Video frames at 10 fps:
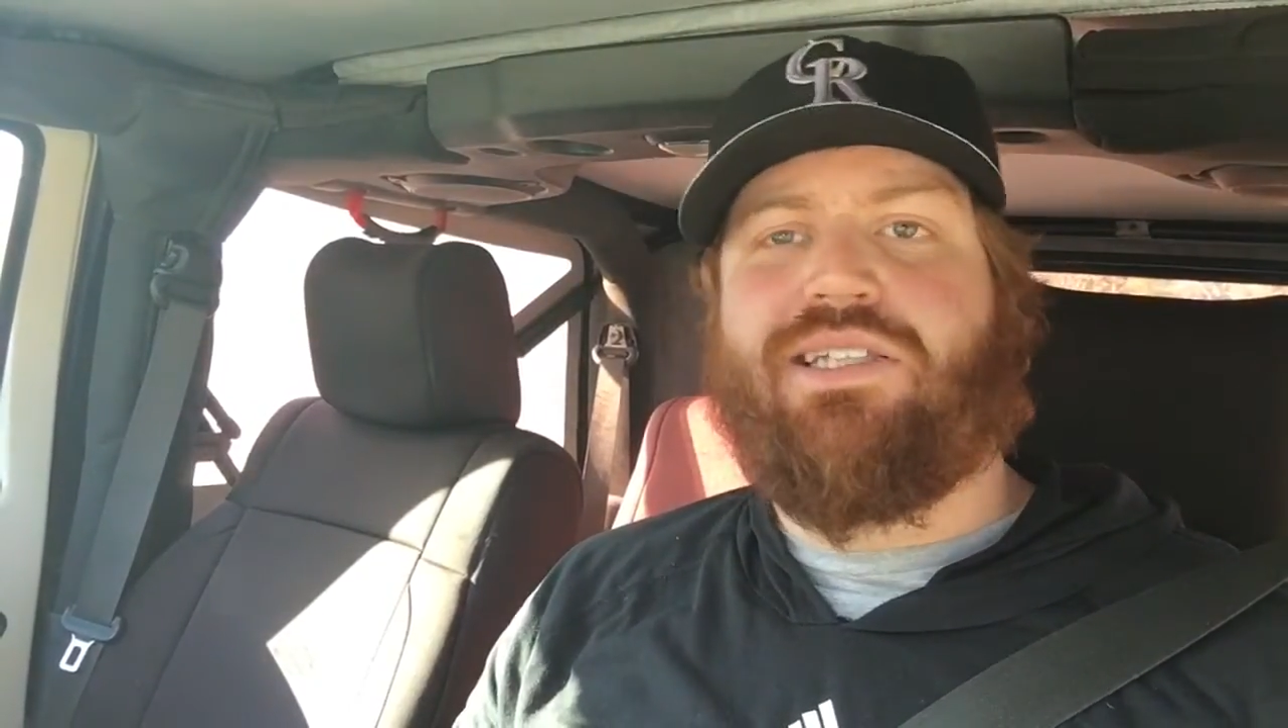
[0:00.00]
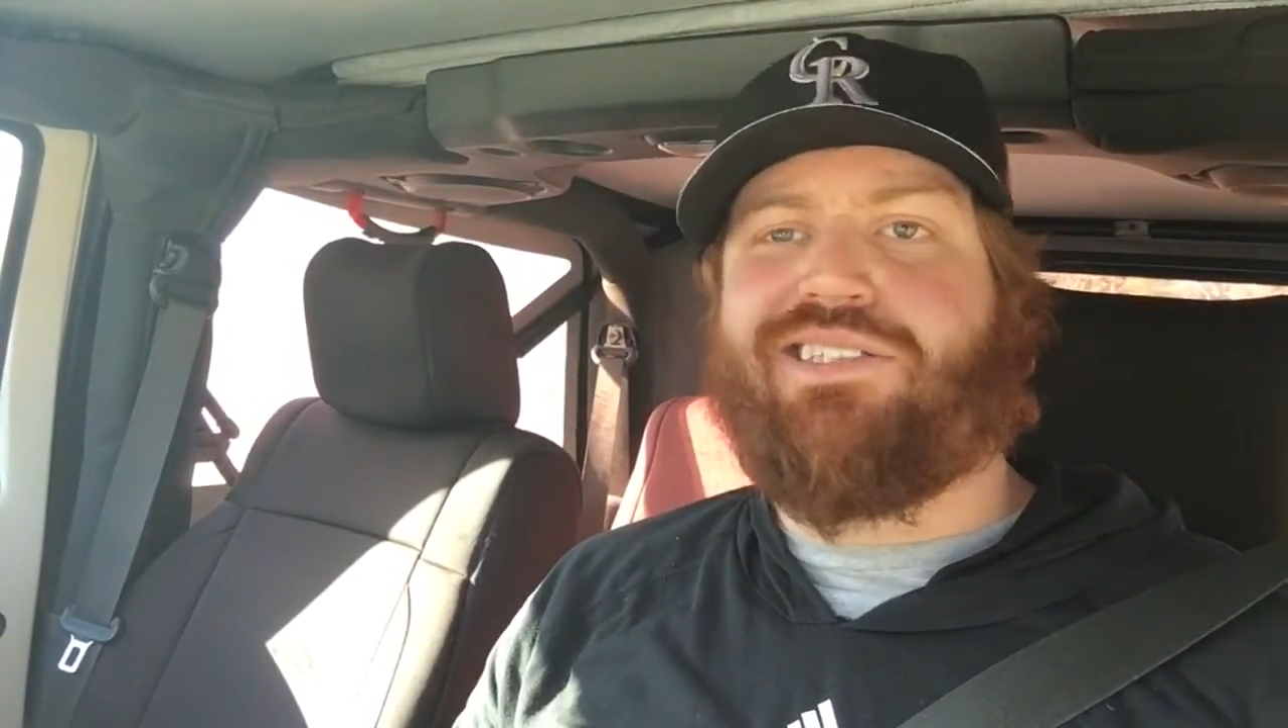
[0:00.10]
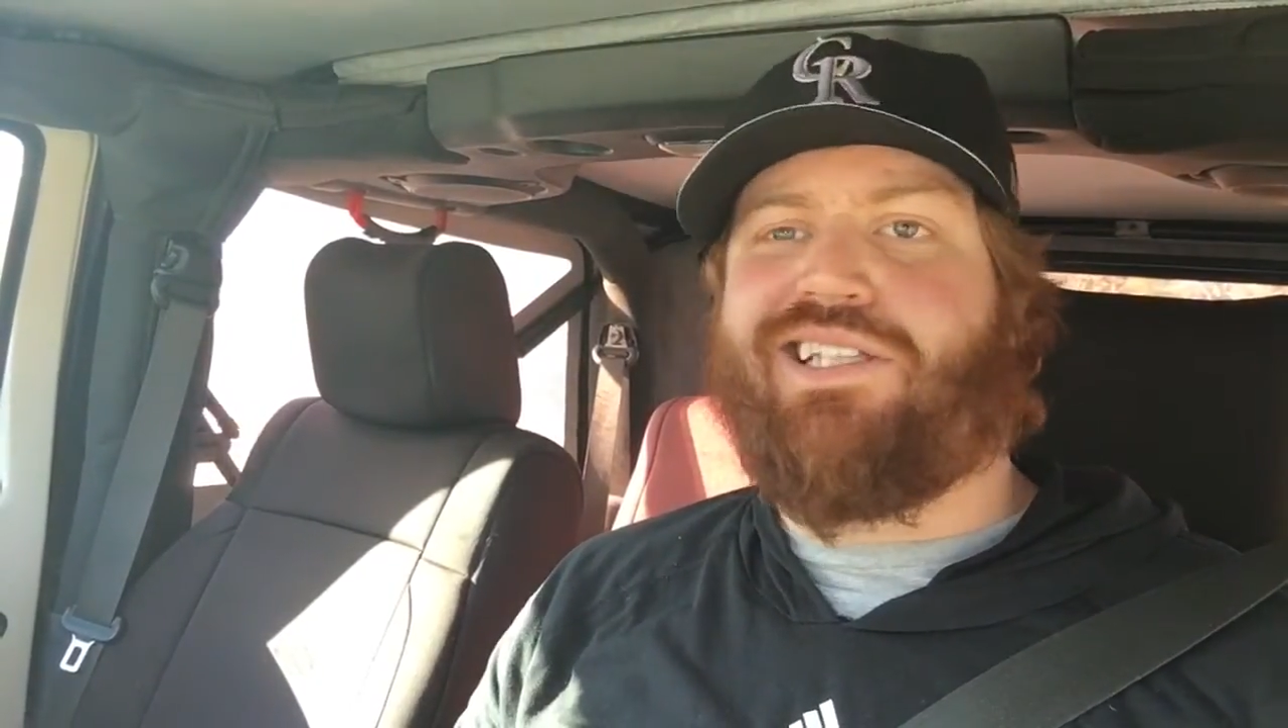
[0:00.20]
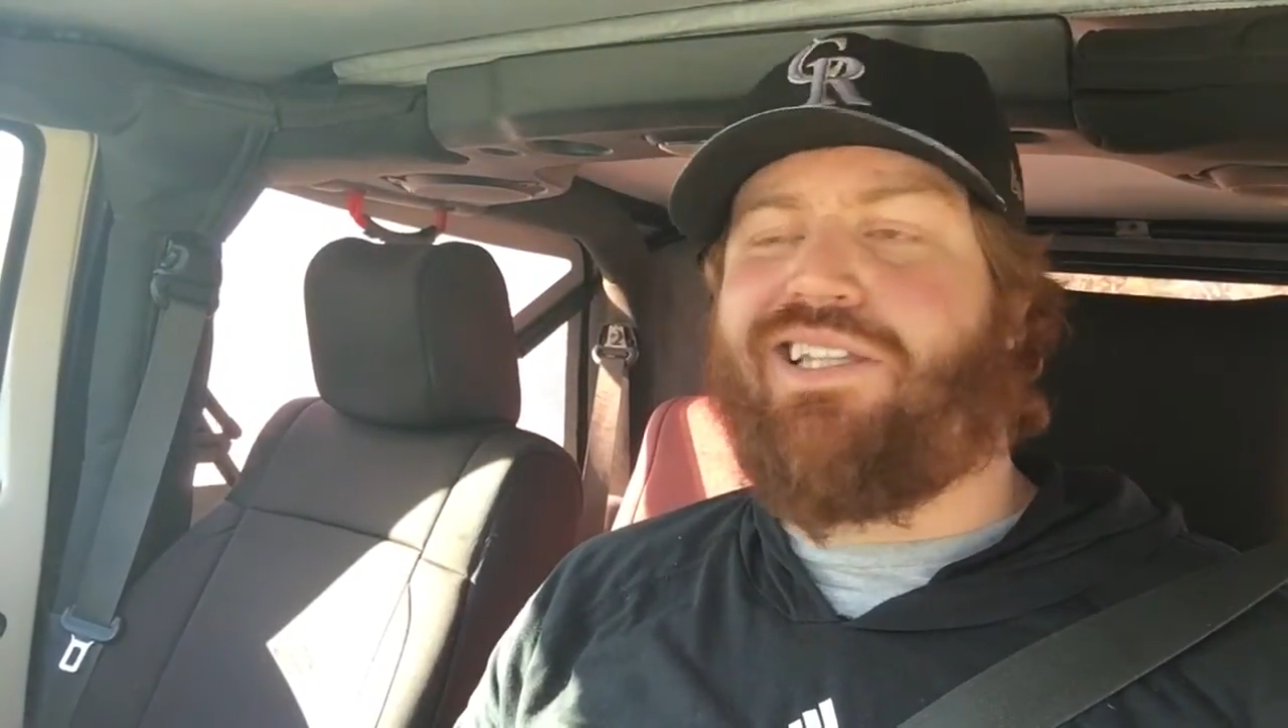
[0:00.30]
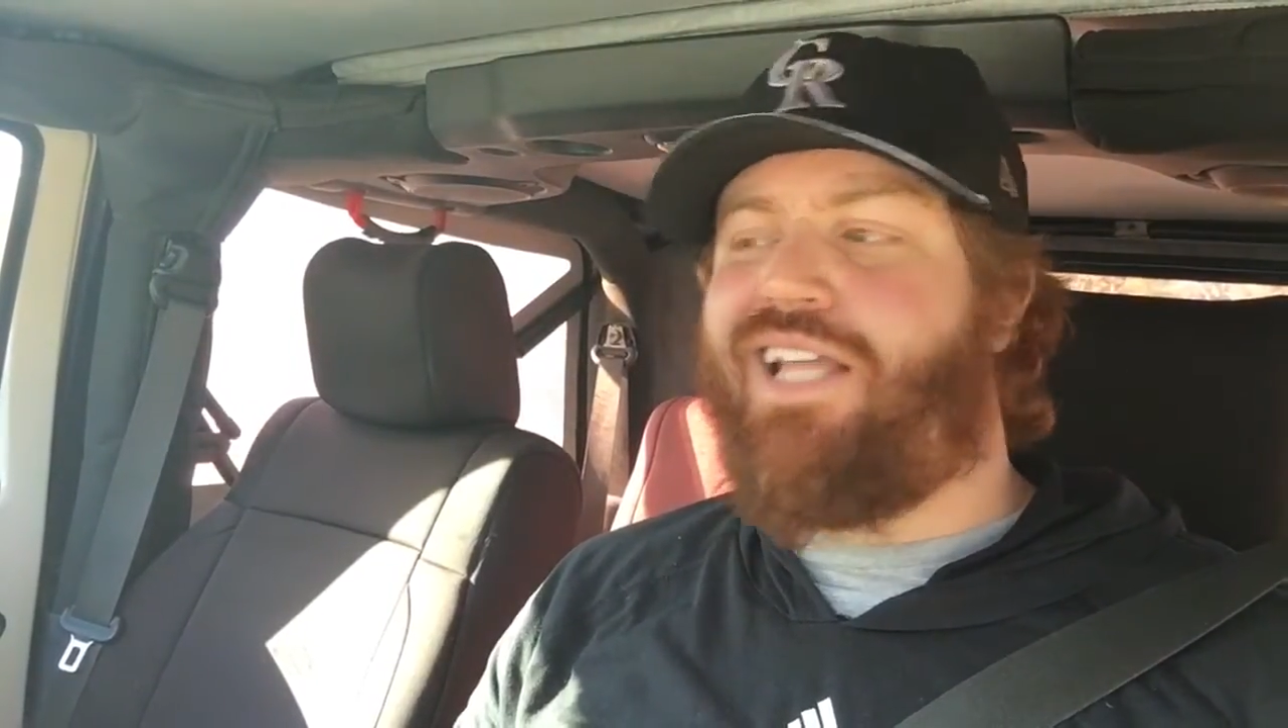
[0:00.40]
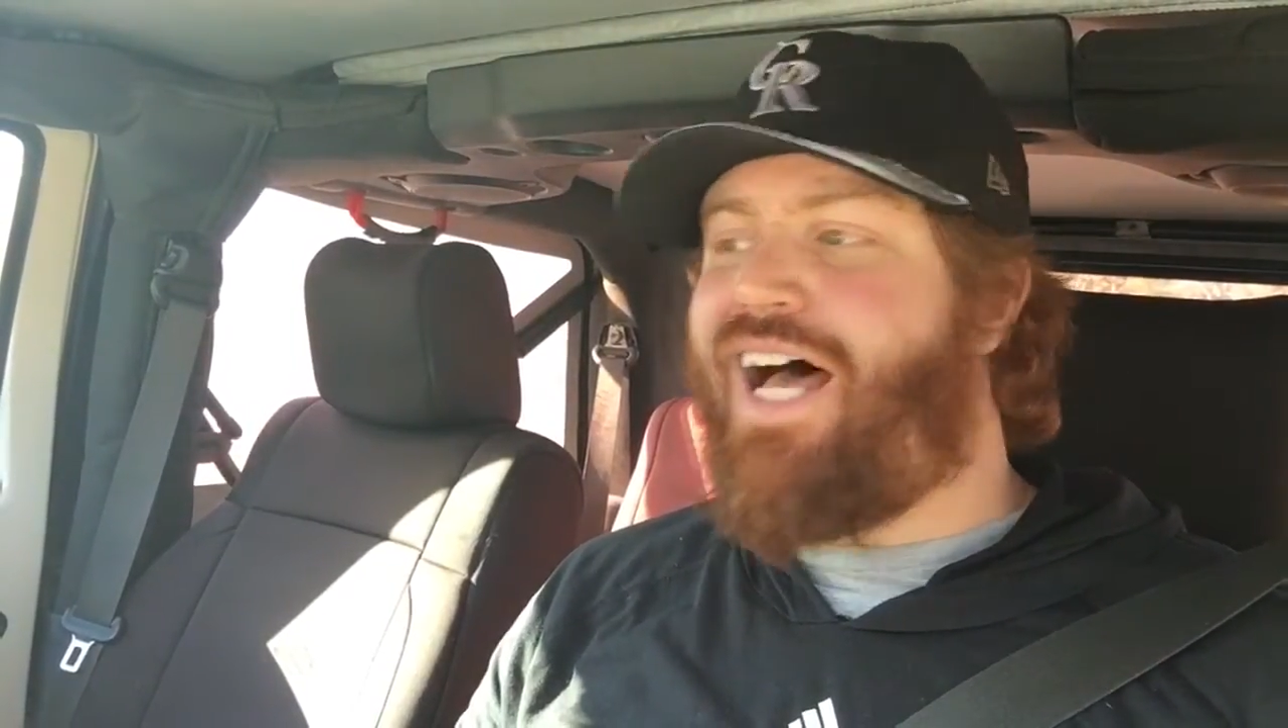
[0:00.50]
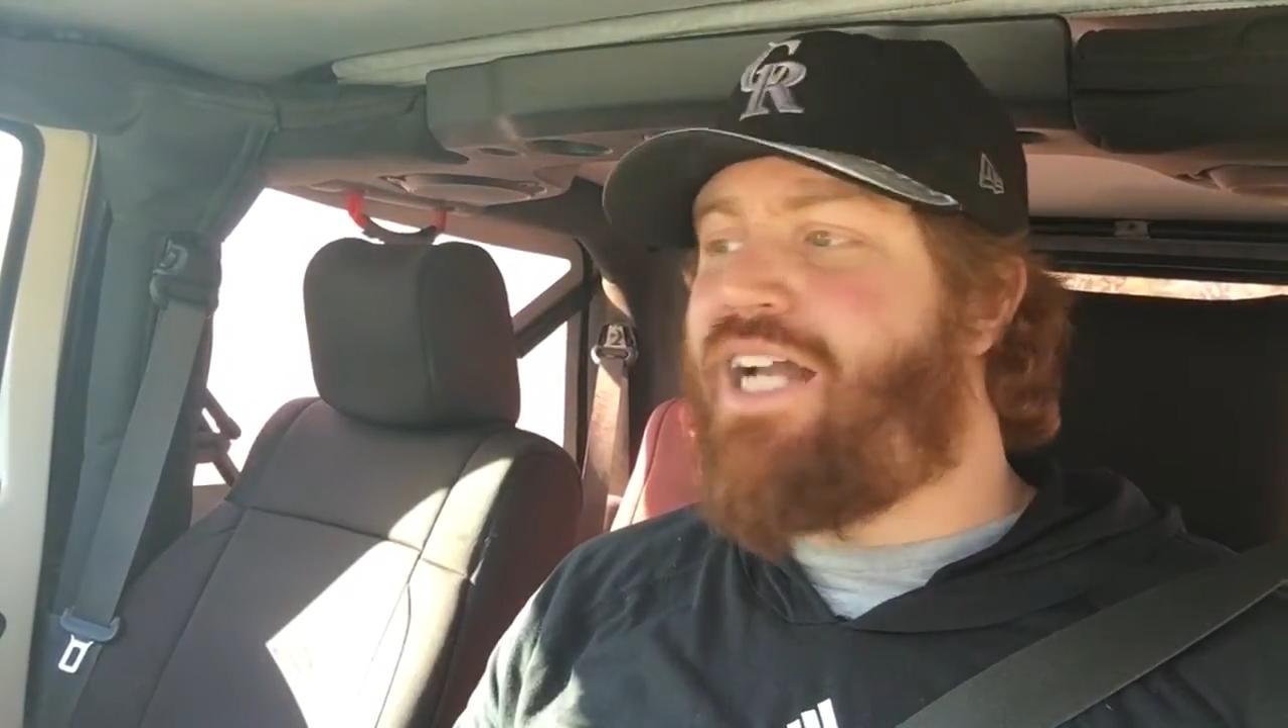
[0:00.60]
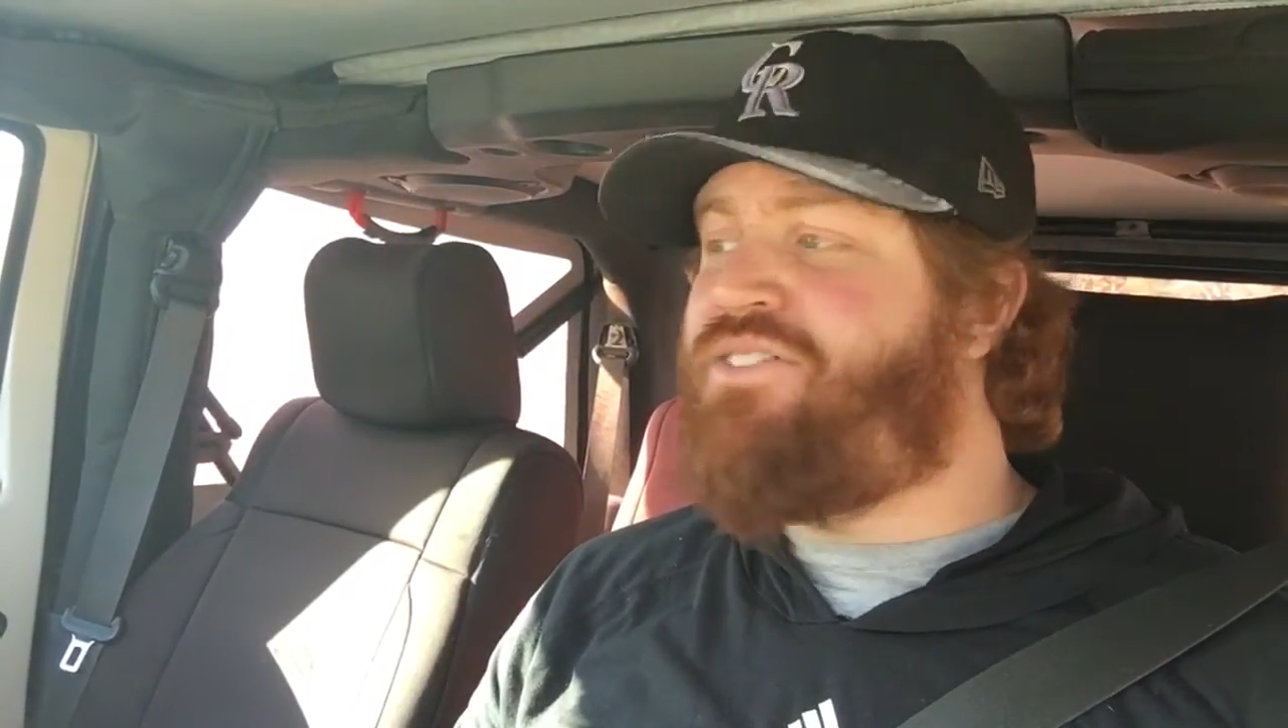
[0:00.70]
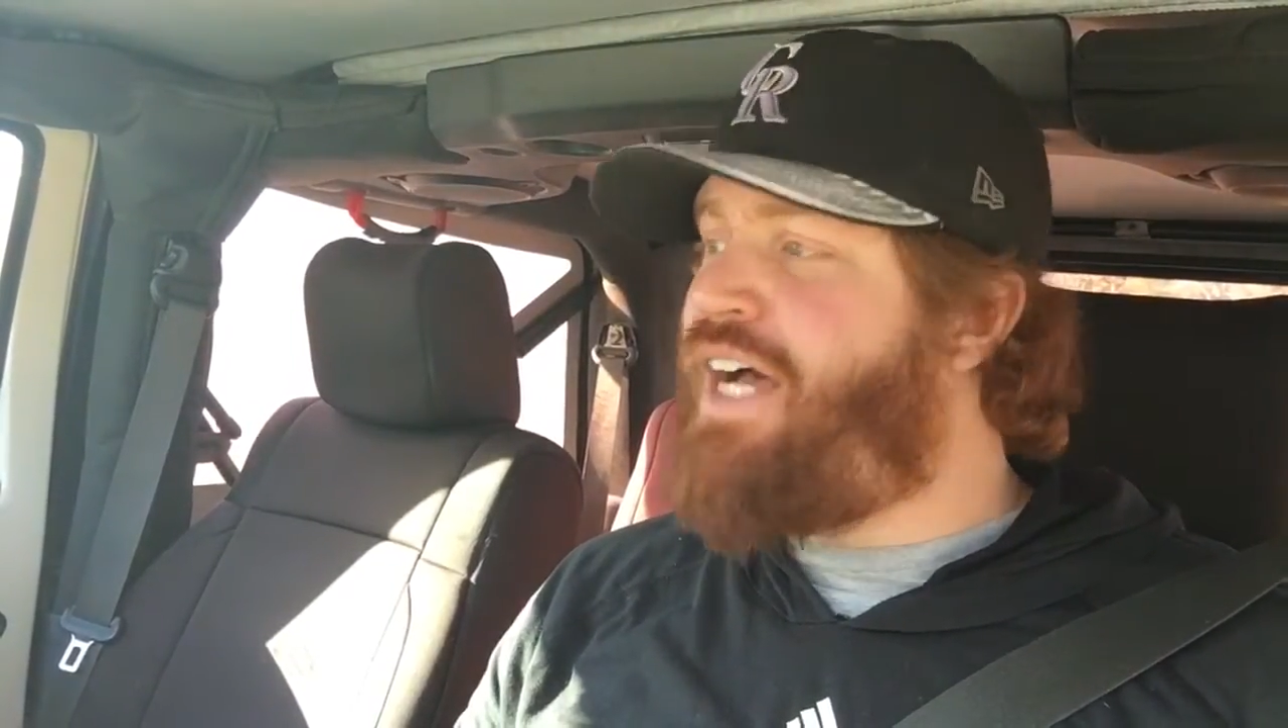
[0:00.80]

There's a lot of